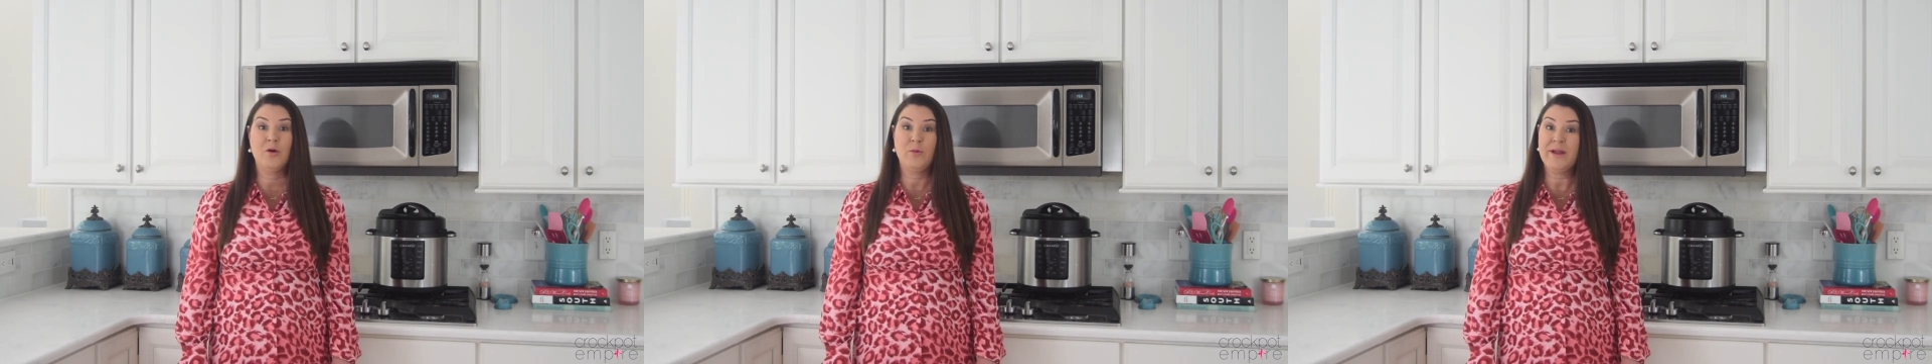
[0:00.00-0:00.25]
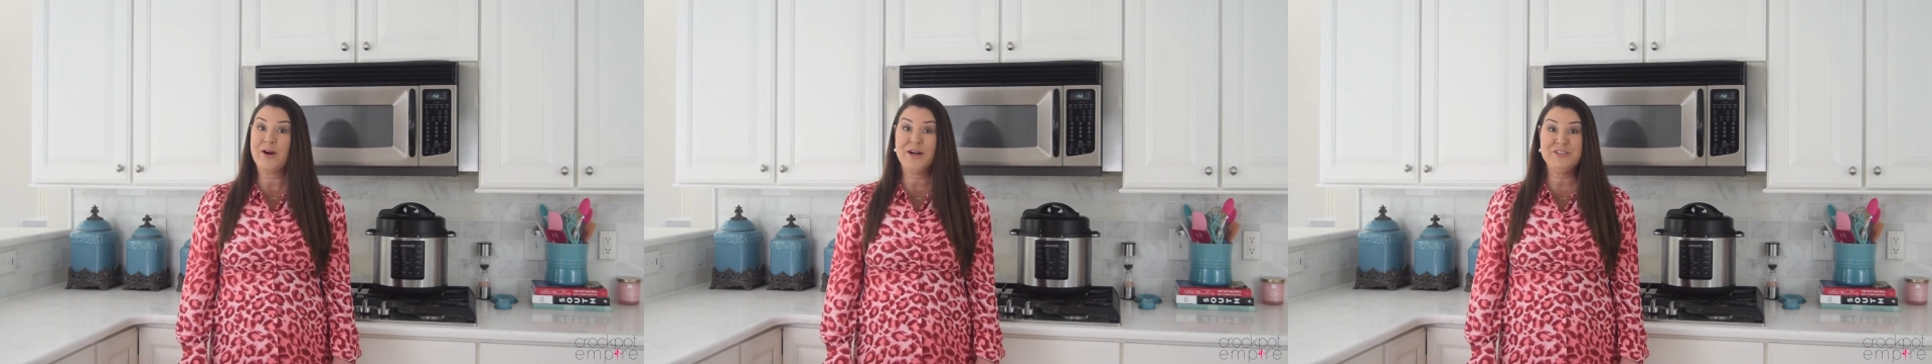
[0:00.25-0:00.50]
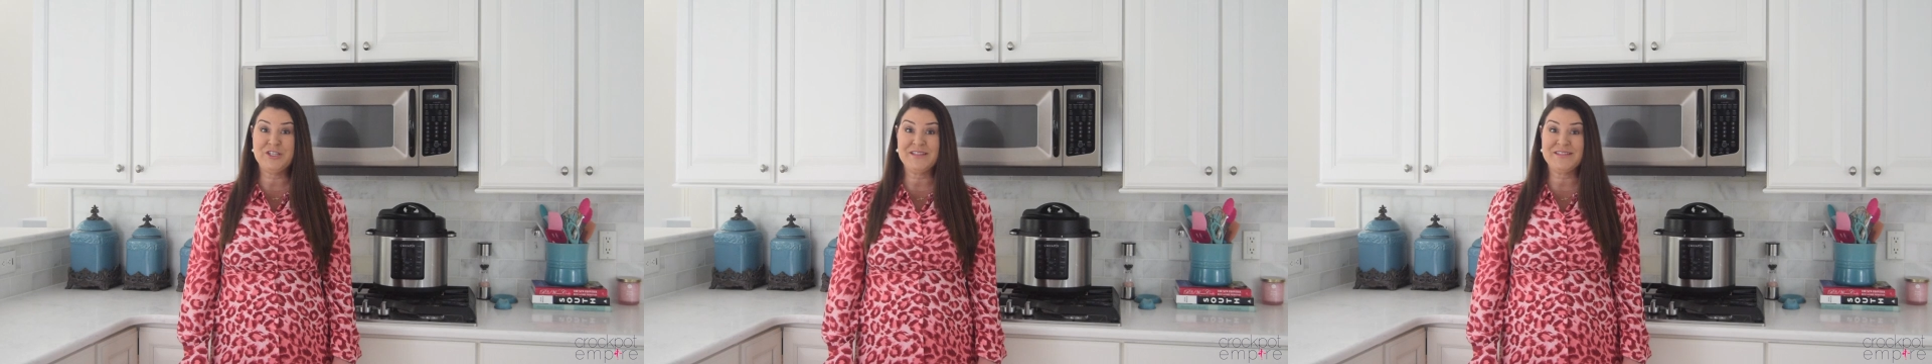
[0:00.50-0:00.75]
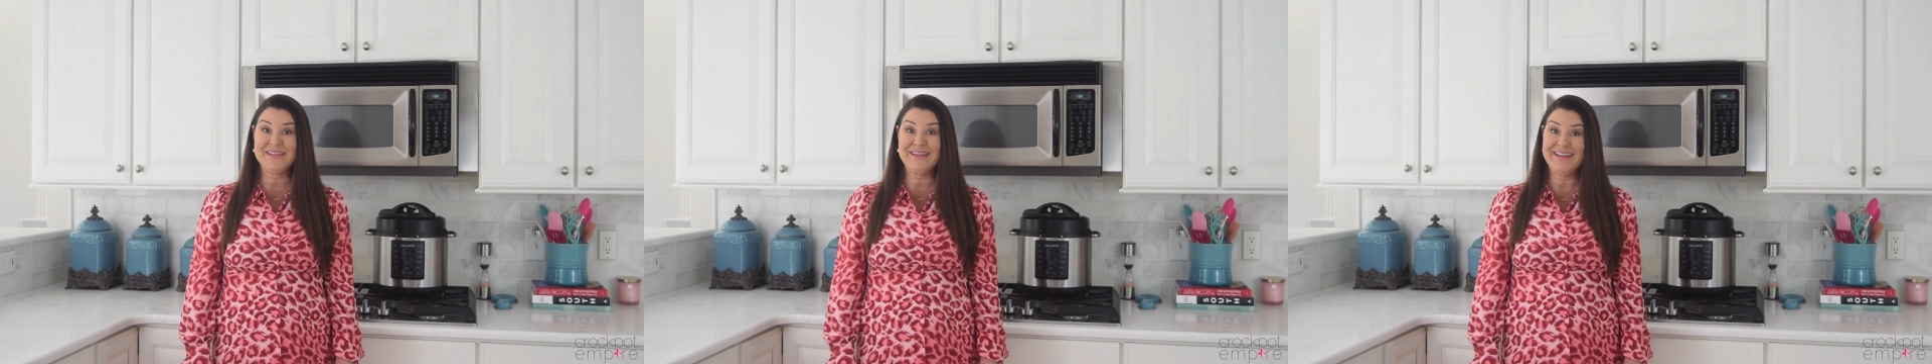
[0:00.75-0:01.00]
We are
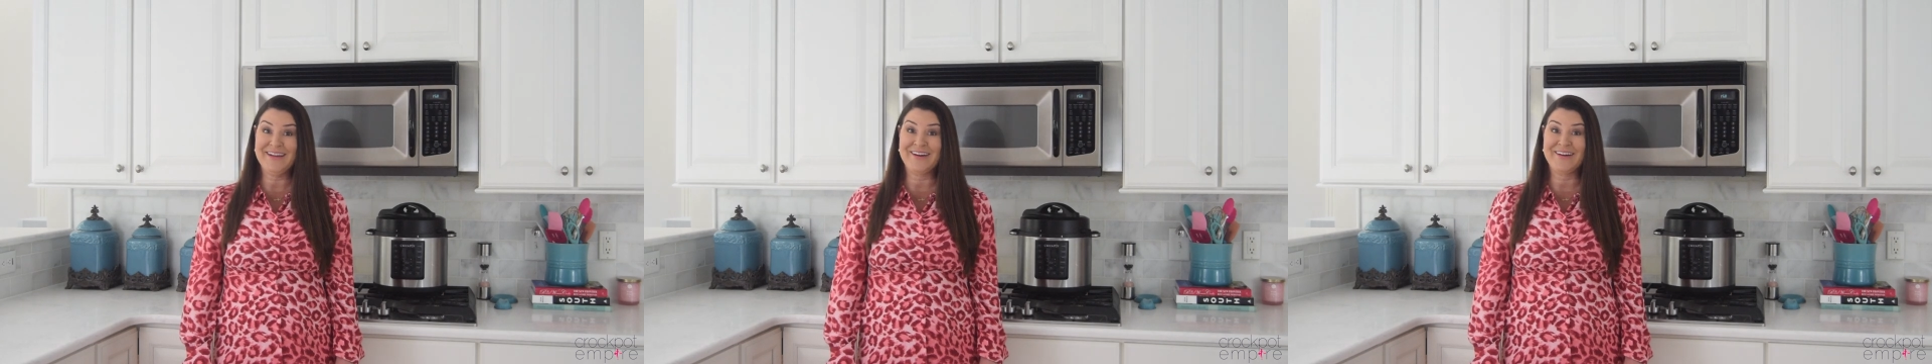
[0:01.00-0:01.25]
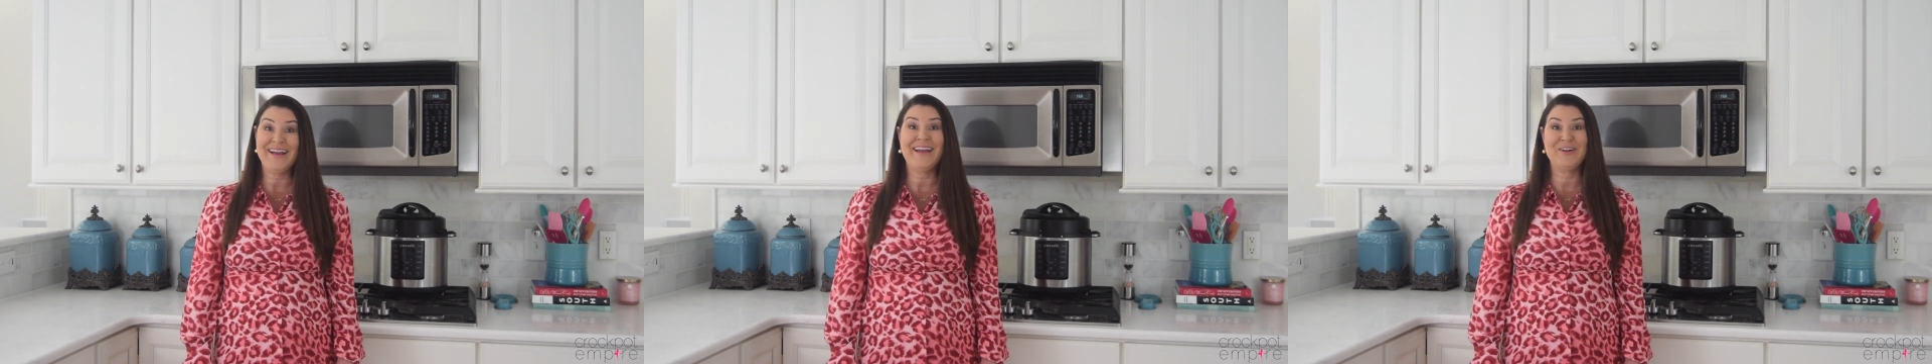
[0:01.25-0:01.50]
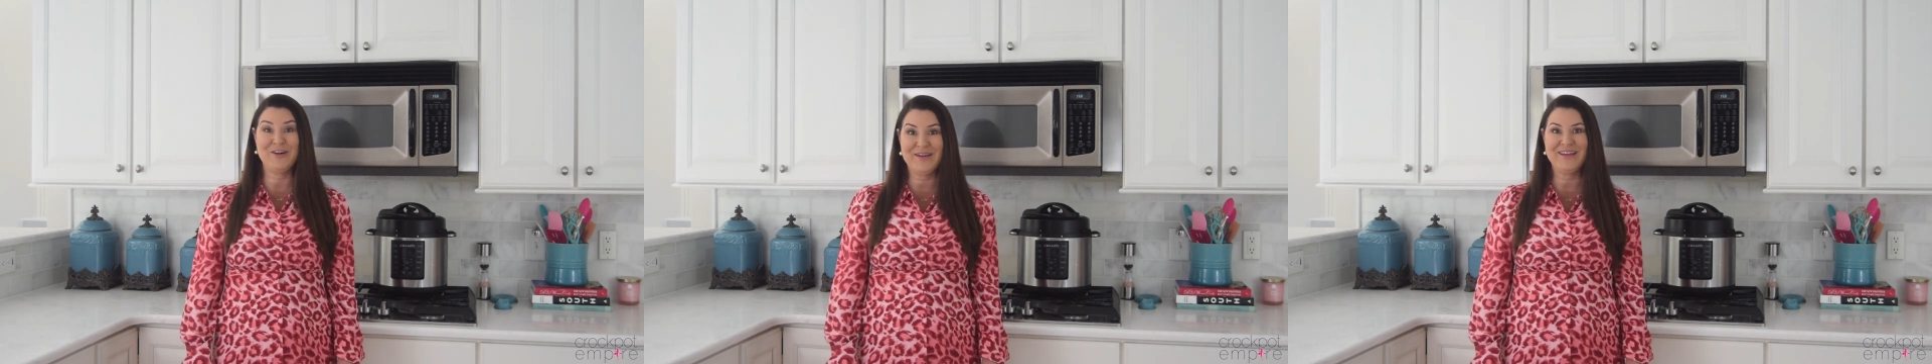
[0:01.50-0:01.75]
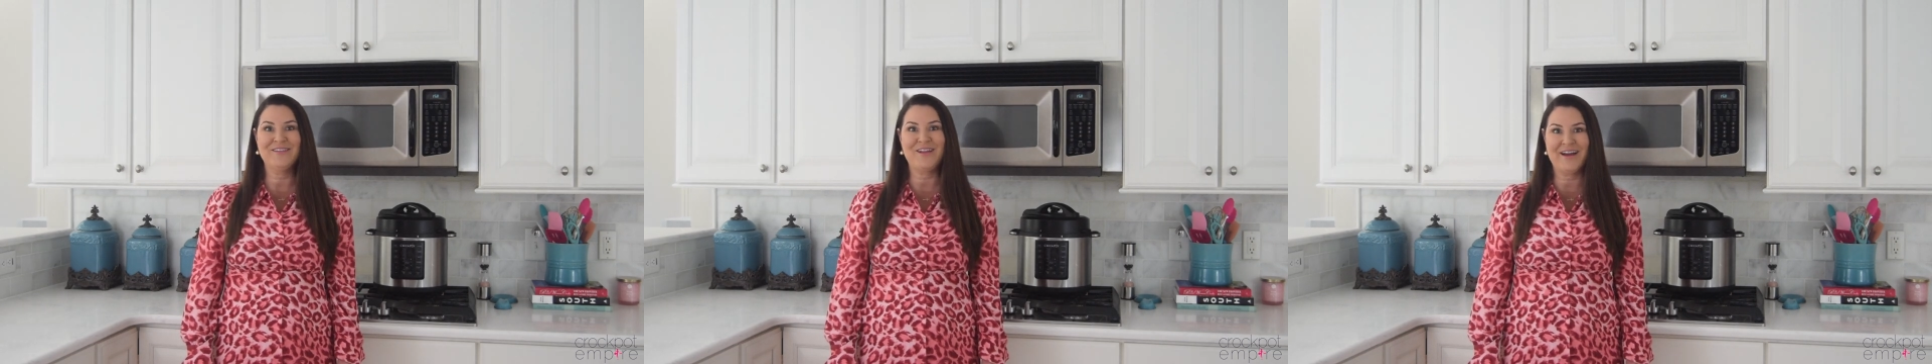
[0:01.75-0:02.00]
adjusting here and
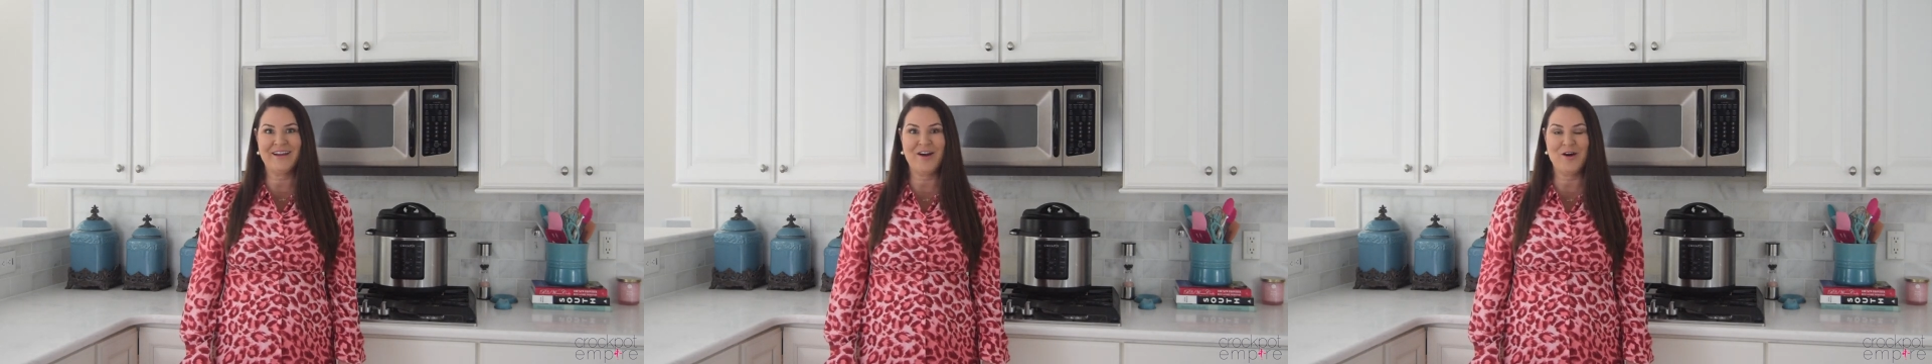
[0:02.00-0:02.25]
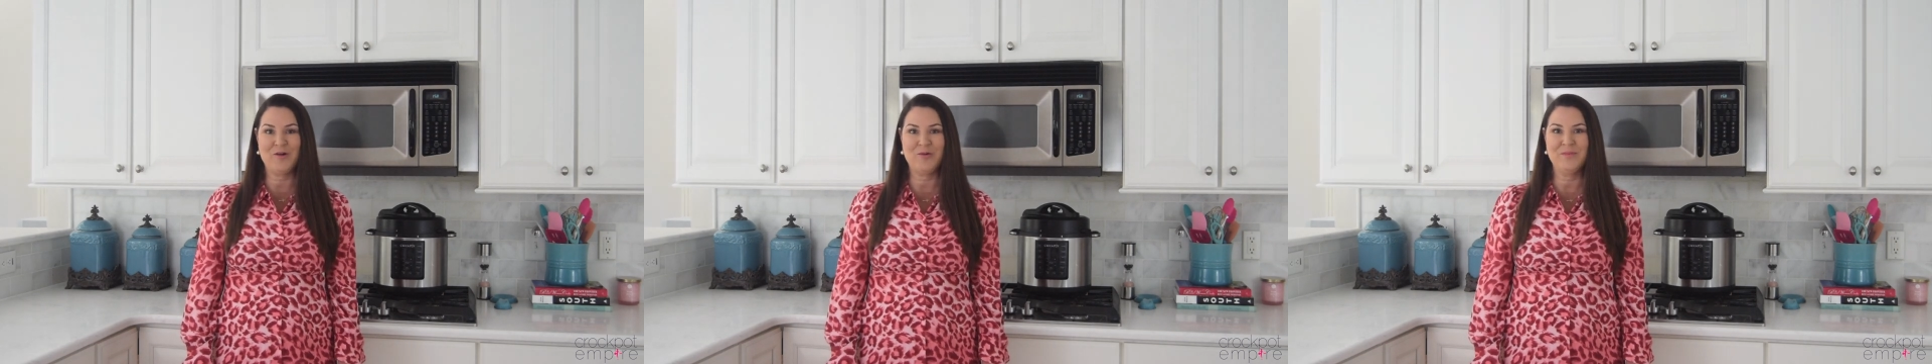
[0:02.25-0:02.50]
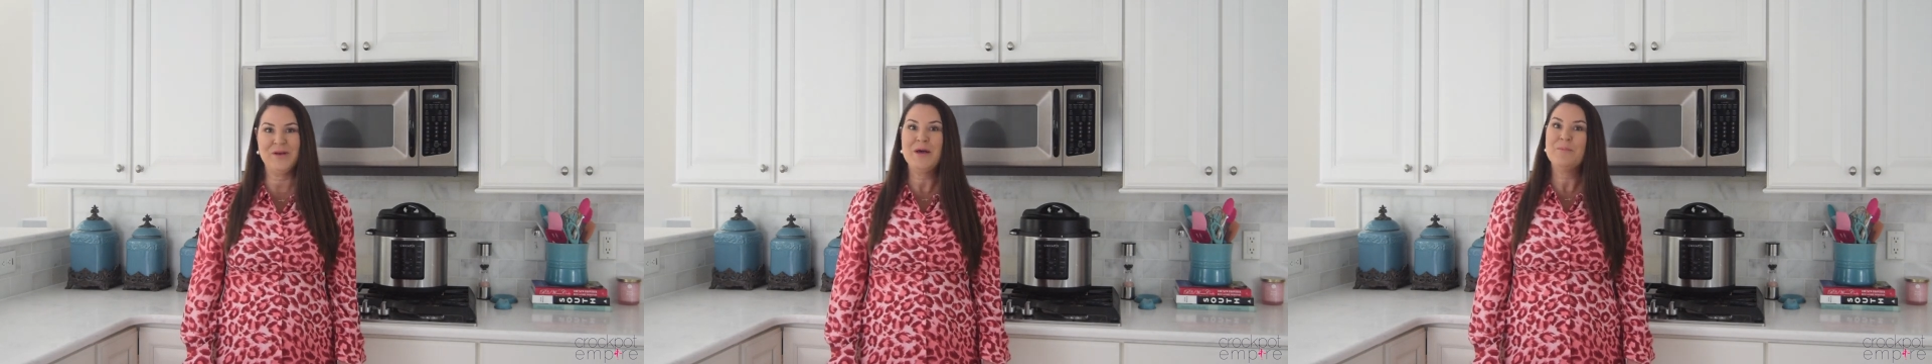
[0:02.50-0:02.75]
cooking a lot at home,